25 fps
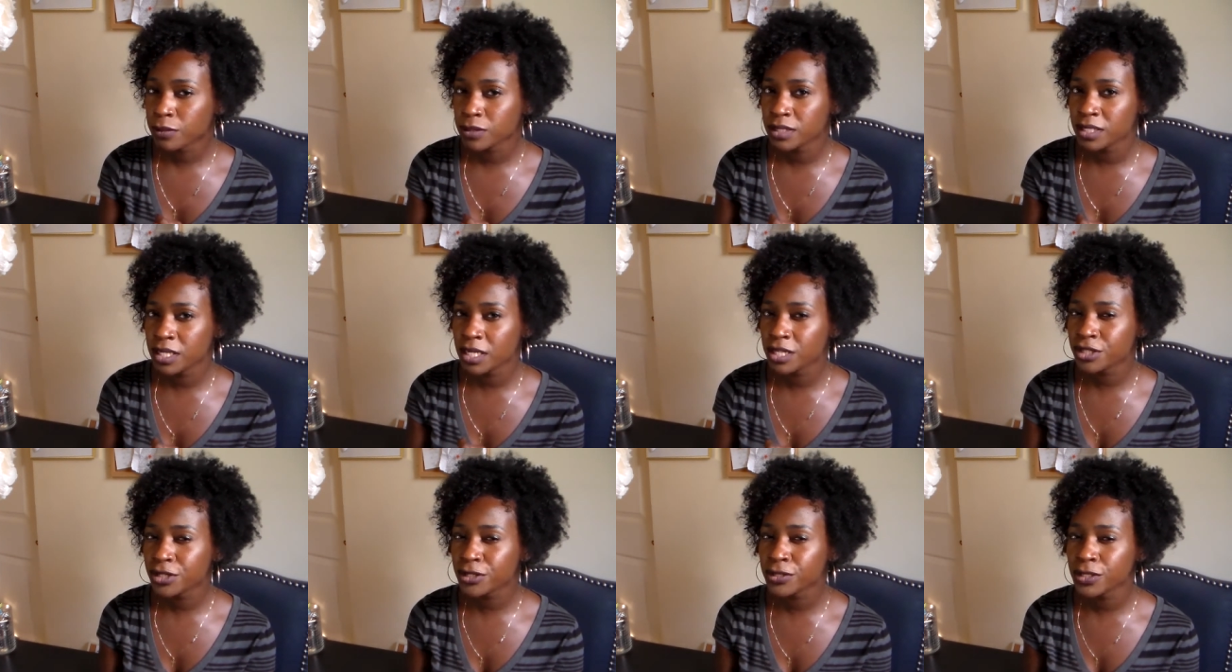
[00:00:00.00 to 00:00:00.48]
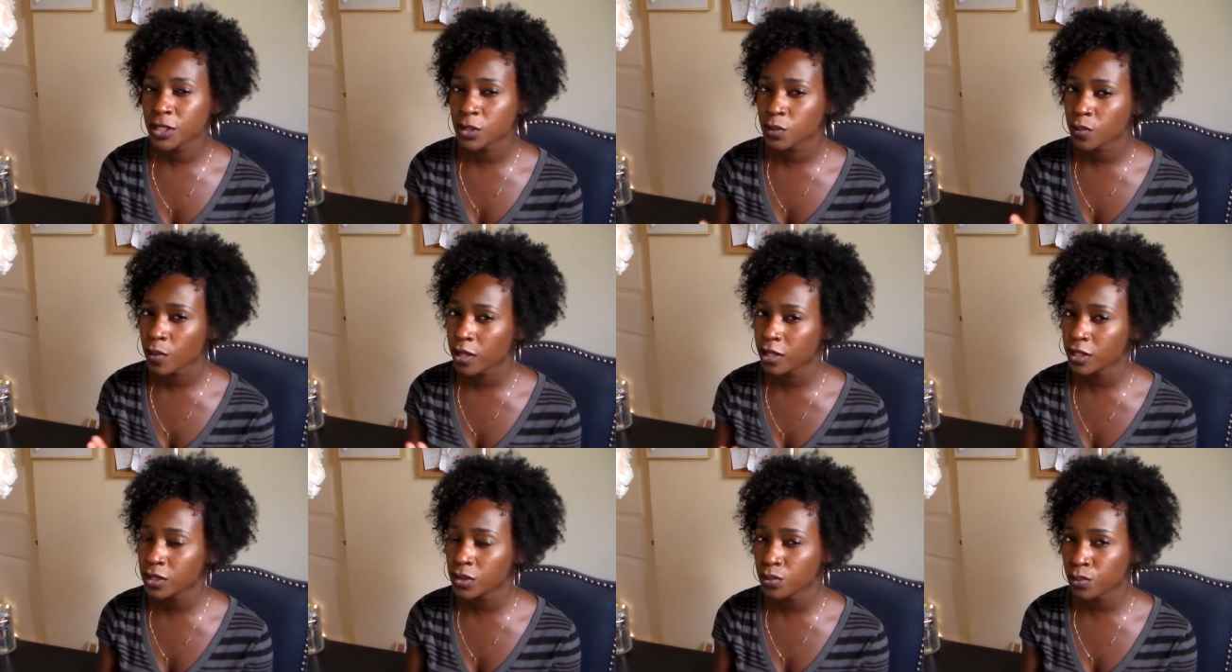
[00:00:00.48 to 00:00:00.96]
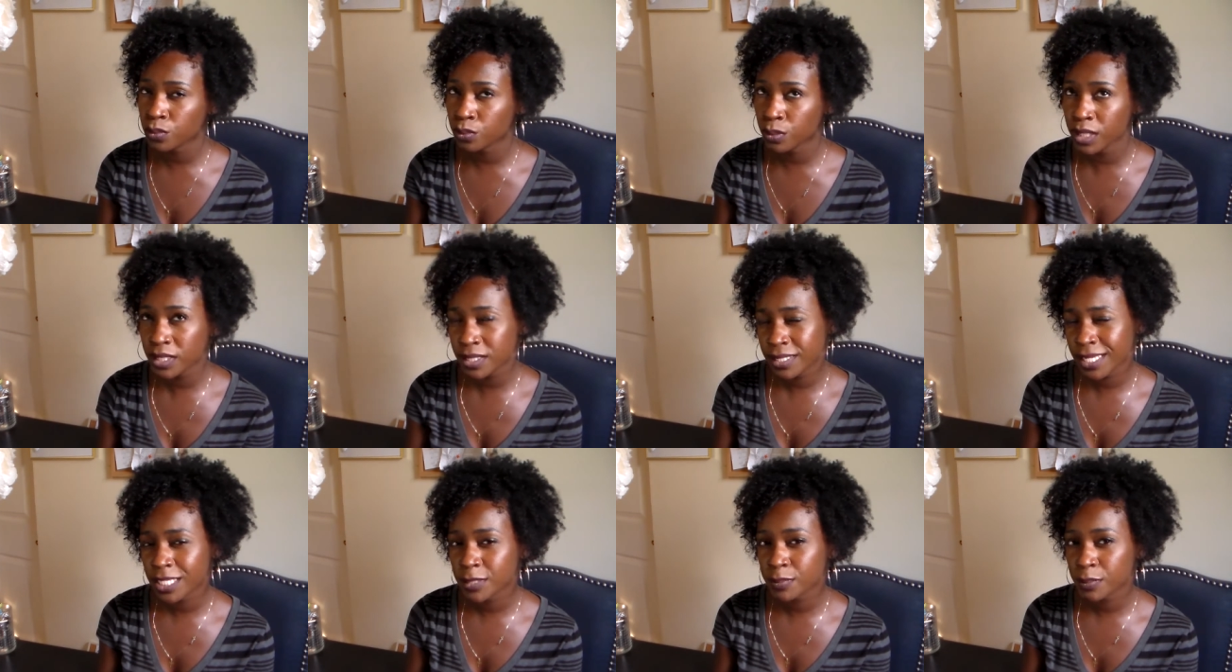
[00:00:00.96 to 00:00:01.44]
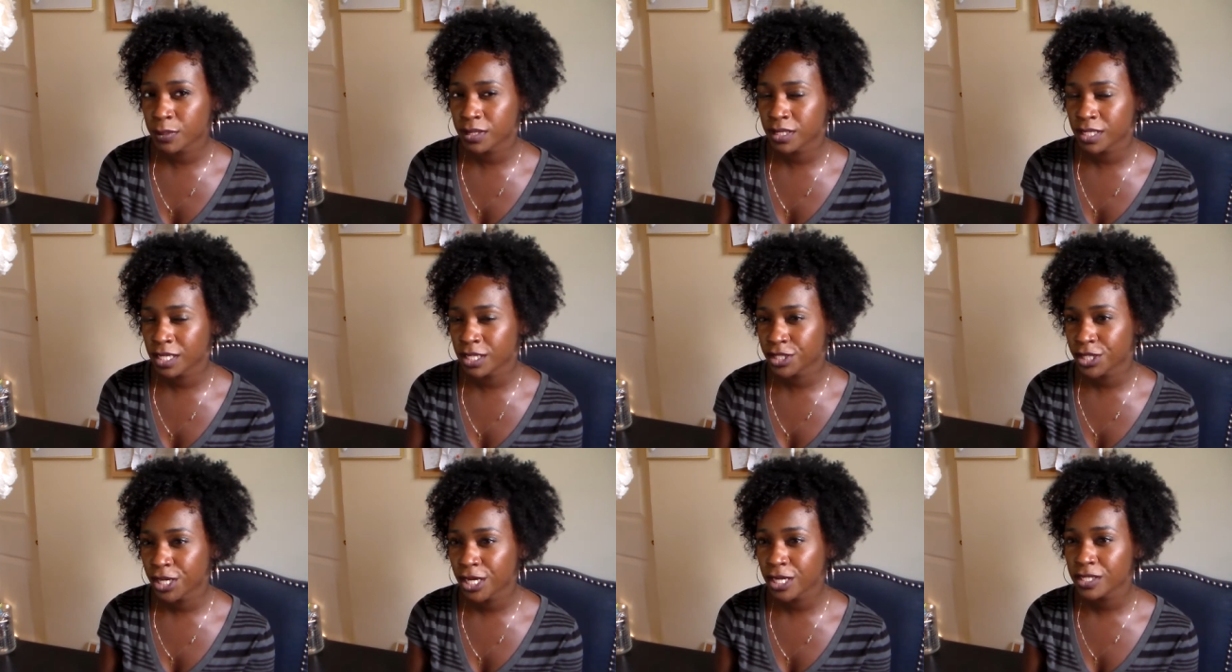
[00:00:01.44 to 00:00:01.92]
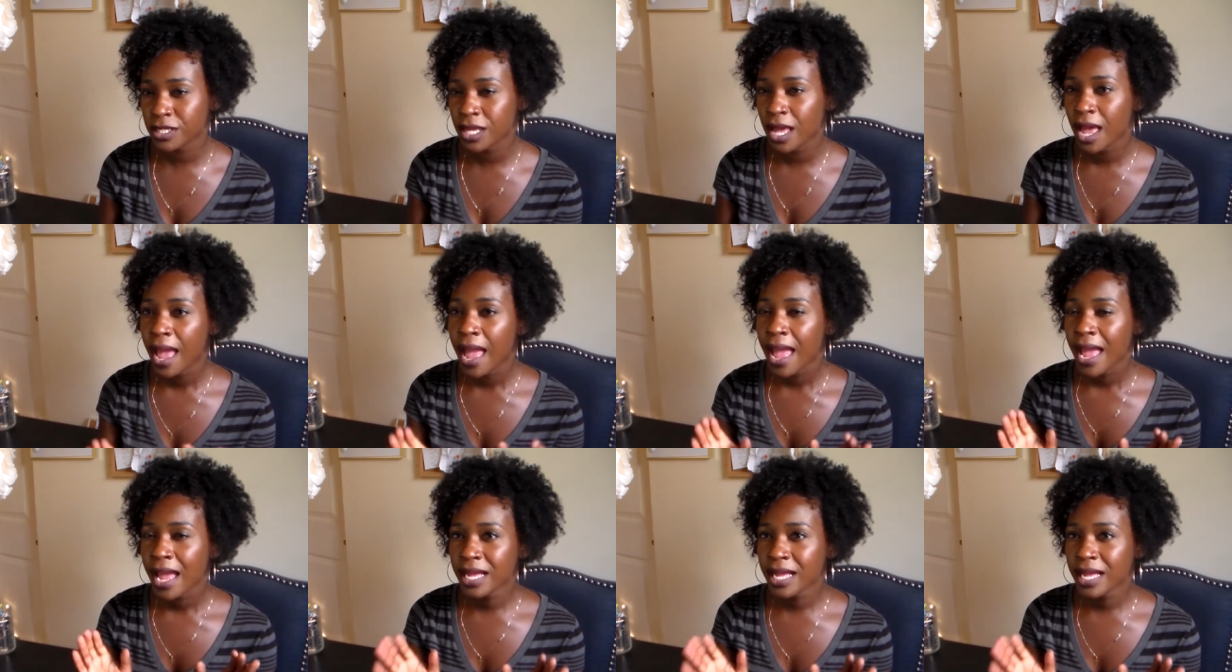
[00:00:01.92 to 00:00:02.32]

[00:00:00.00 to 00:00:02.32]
procedures as well as recess procedures.